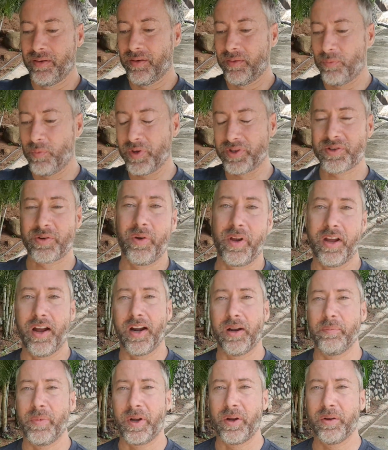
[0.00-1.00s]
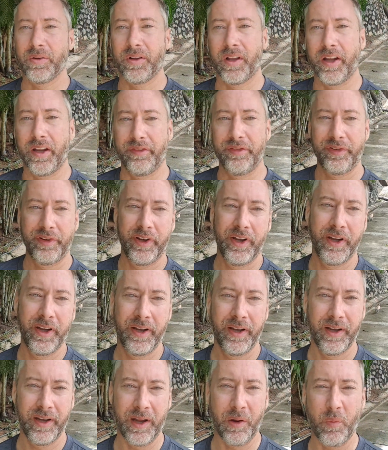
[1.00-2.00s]
what's going on in my own life
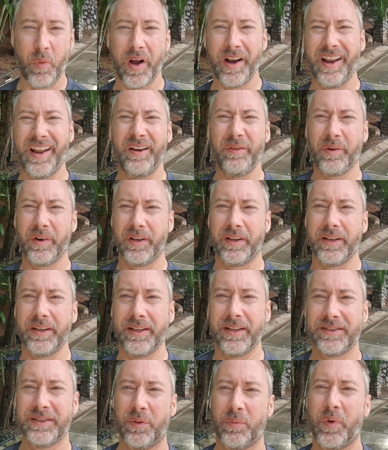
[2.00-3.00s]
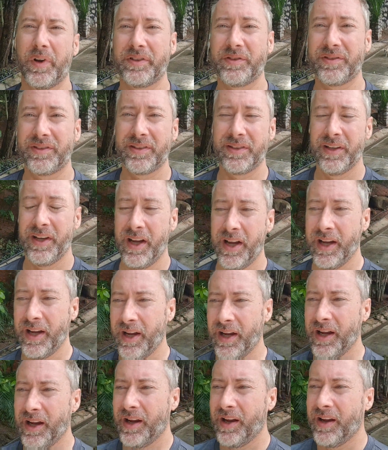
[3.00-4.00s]
and what it really is and what
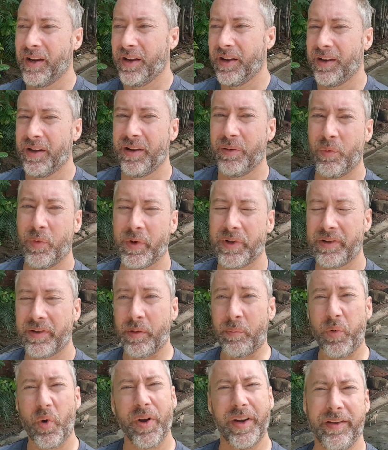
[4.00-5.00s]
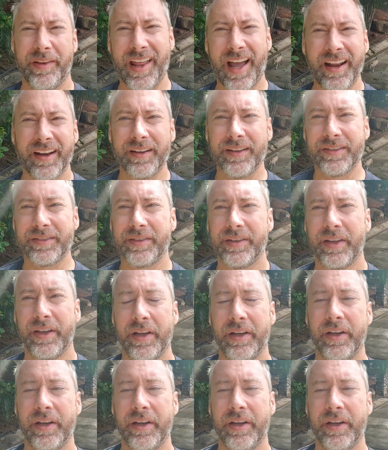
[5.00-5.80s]
the point of that is.